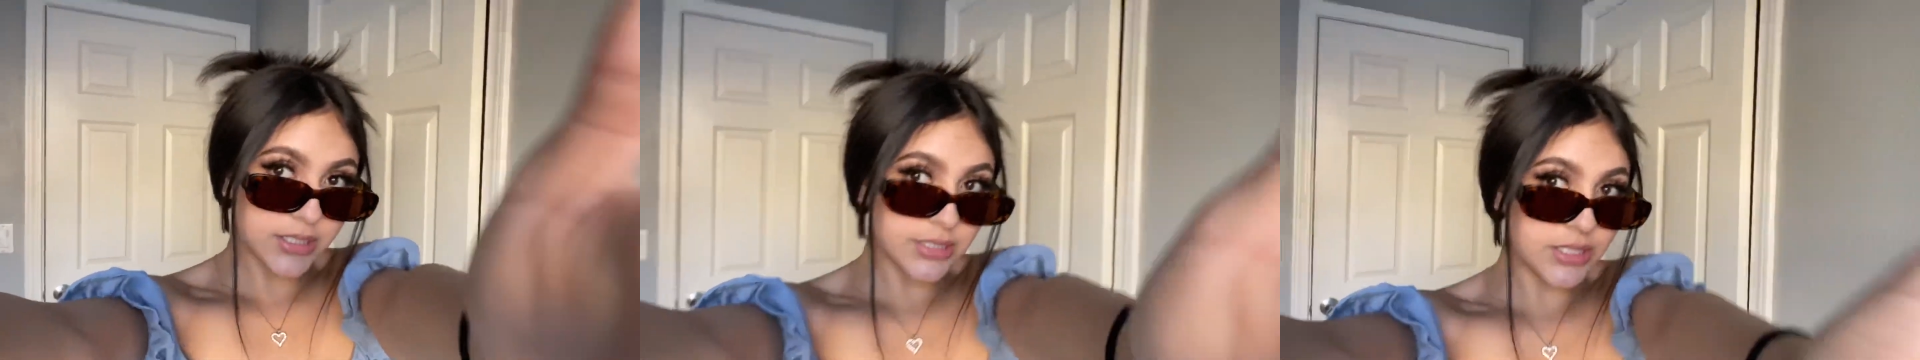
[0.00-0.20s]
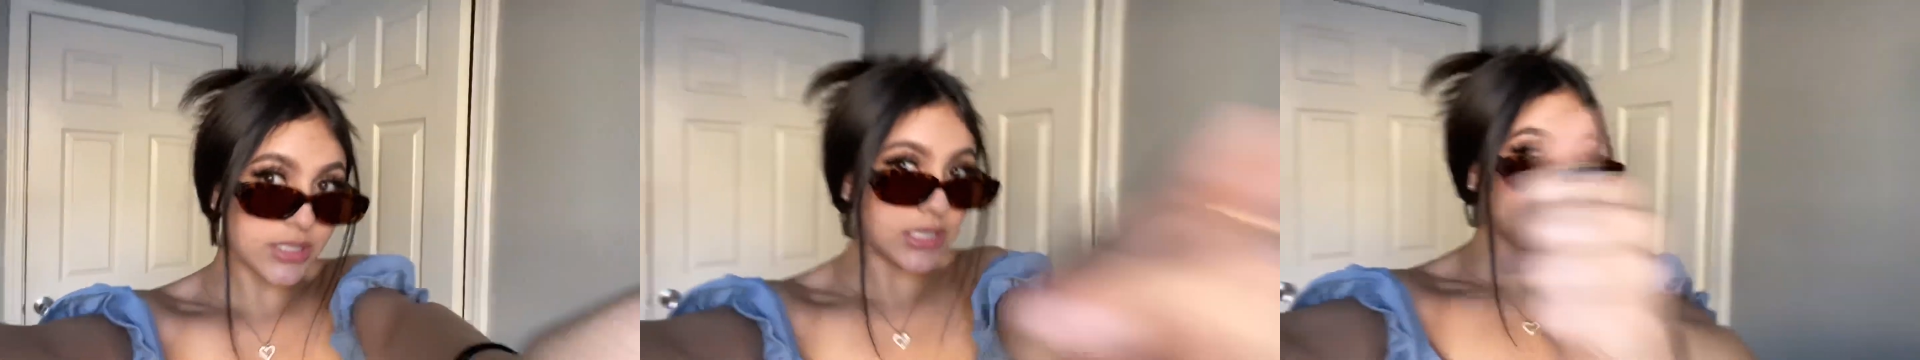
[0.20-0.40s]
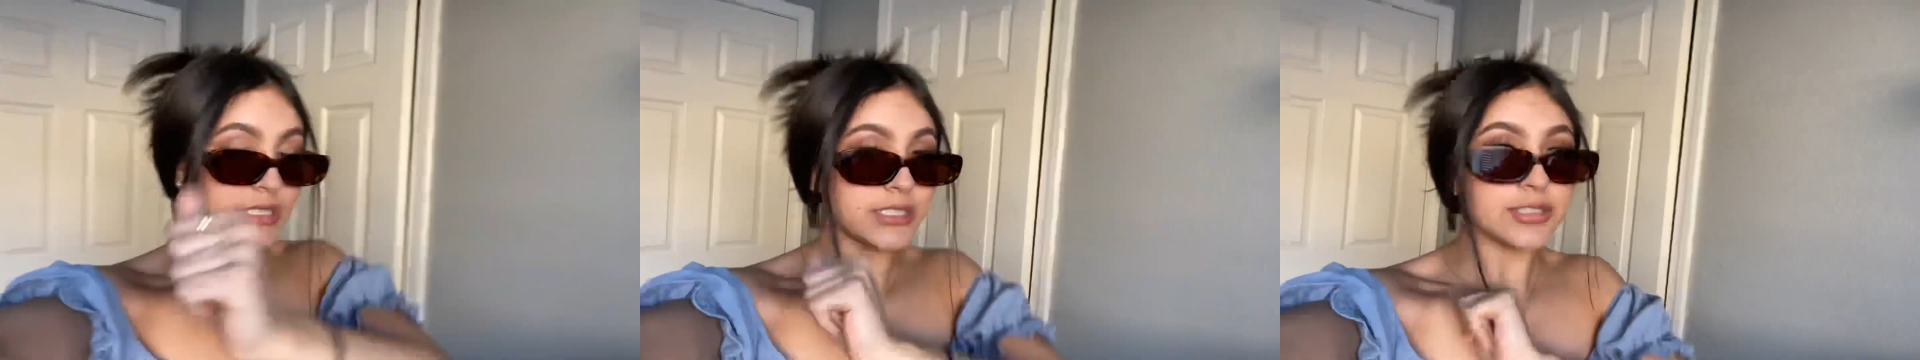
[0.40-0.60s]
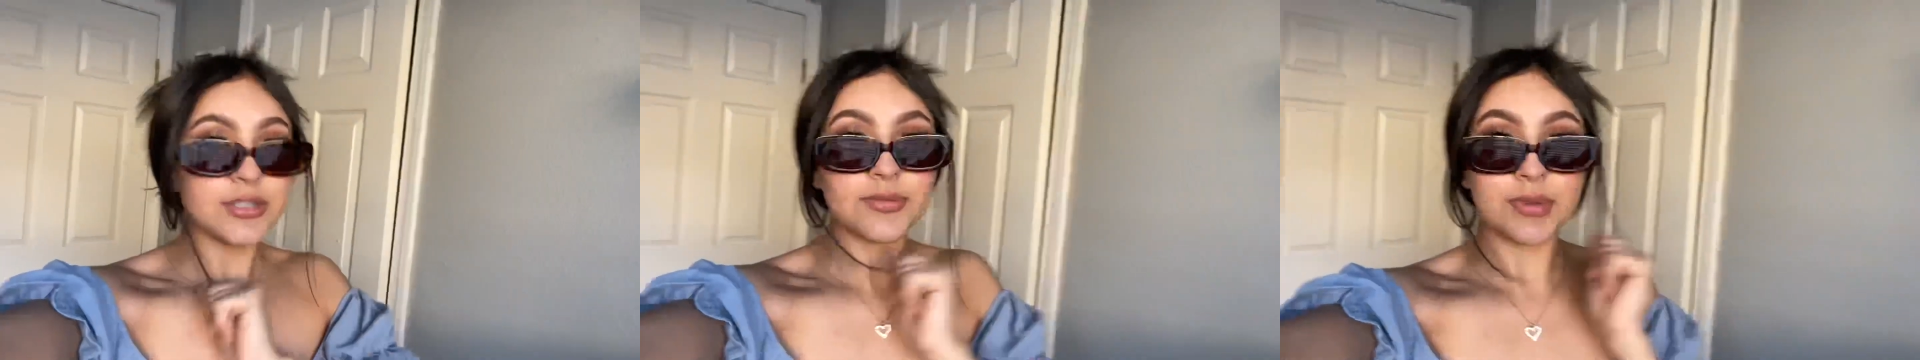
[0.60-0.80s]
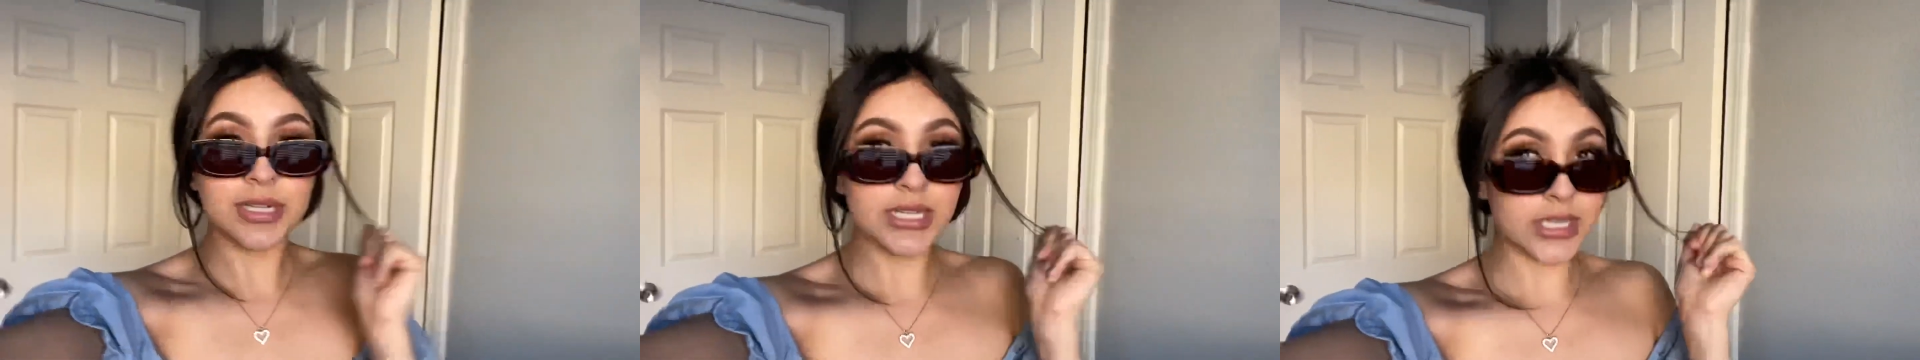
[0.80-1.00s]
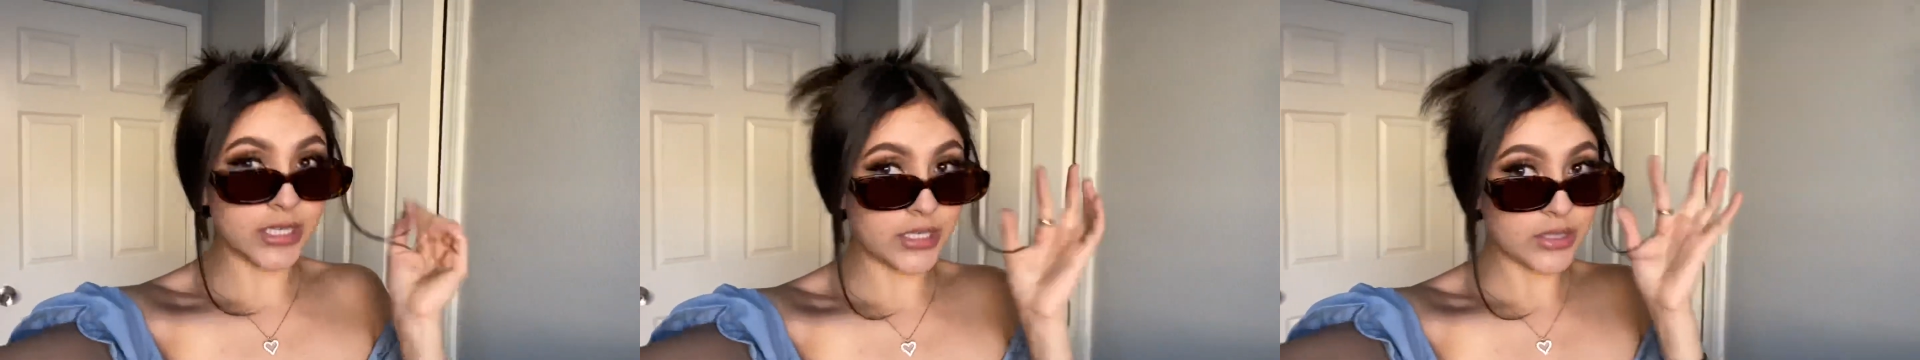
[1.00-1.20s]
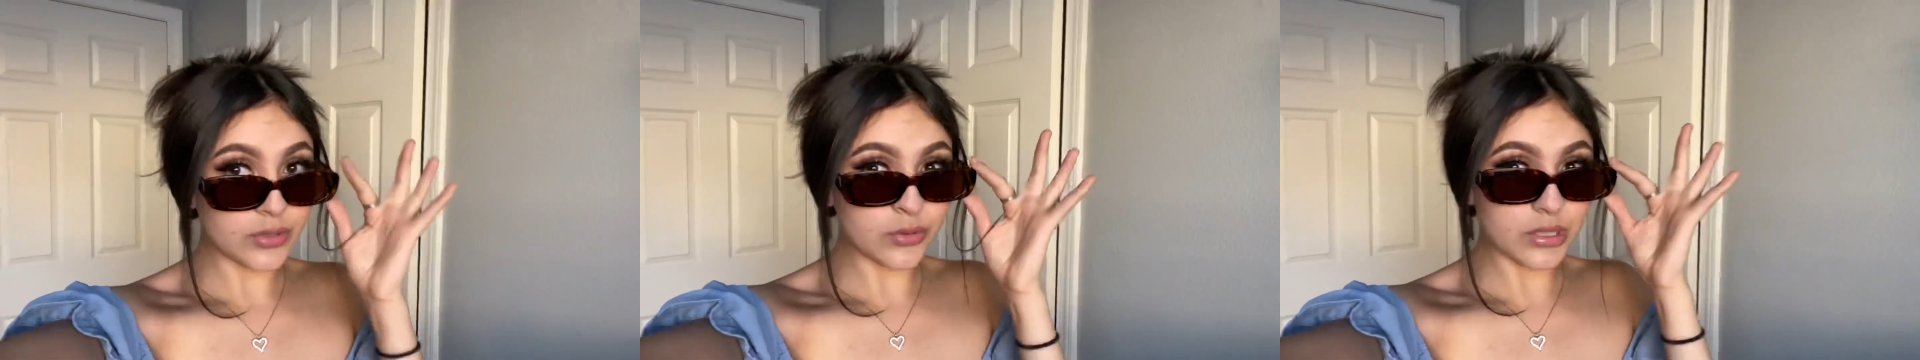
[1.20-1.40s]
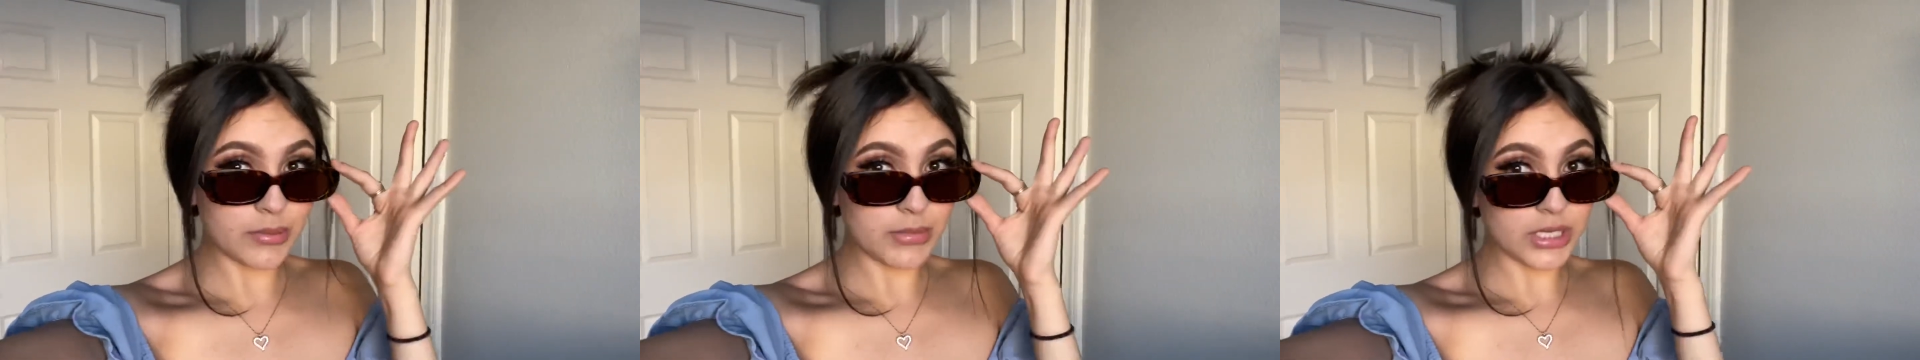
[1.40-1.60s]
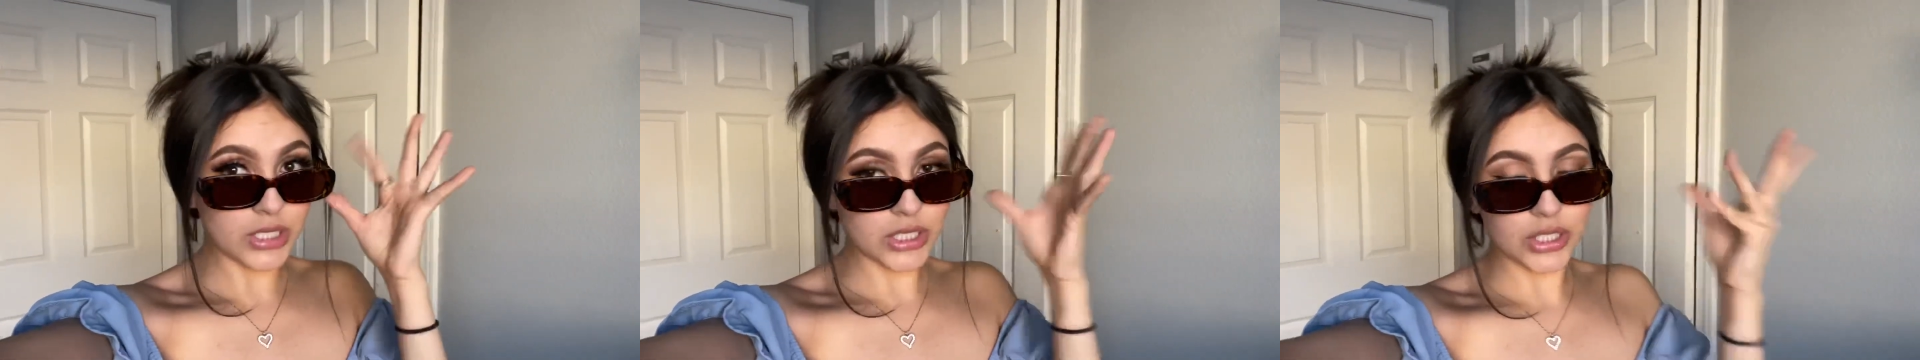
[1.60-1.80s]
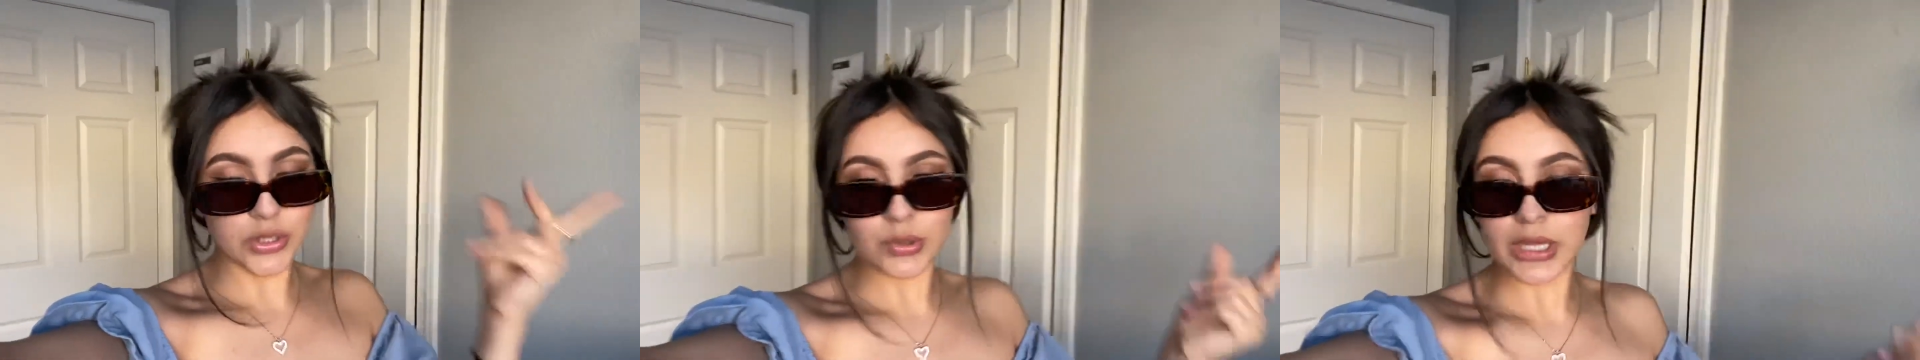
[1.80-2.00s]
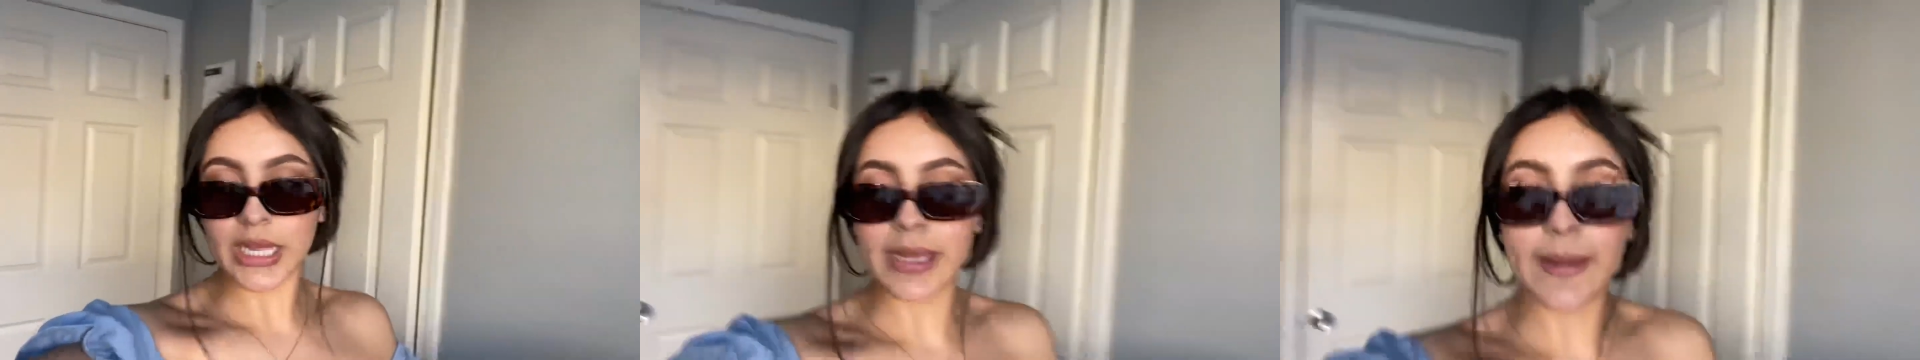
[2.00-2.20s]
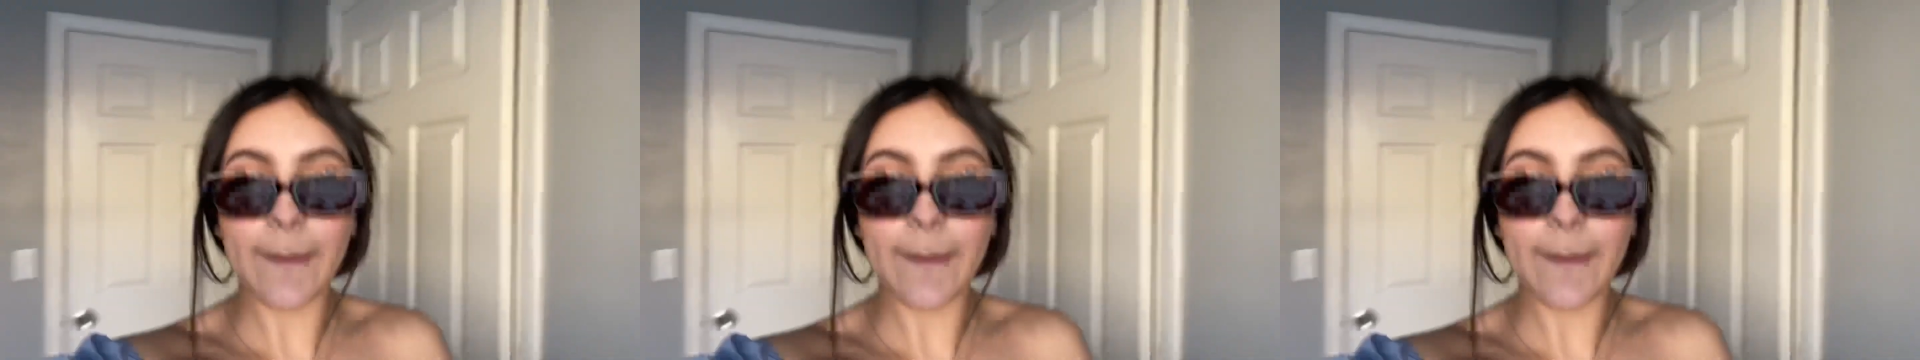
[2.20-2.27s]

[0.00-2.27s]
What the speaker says: sunglasses are really cute. They make a cute, like,